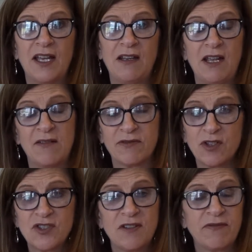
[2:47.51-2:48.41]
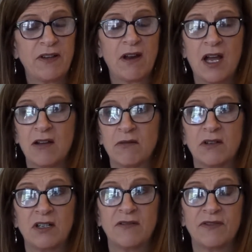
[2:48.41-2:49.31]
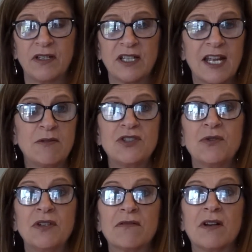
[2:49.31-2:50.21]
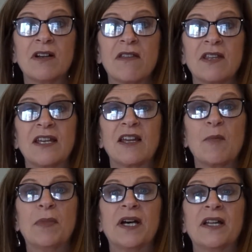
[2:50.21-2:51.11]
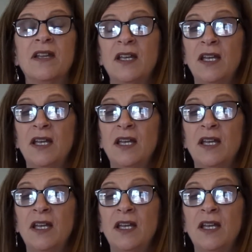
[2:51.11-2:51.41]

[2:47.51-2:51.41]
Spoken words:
And at first it felt awkward. It felt like I was doing the wrong thing, but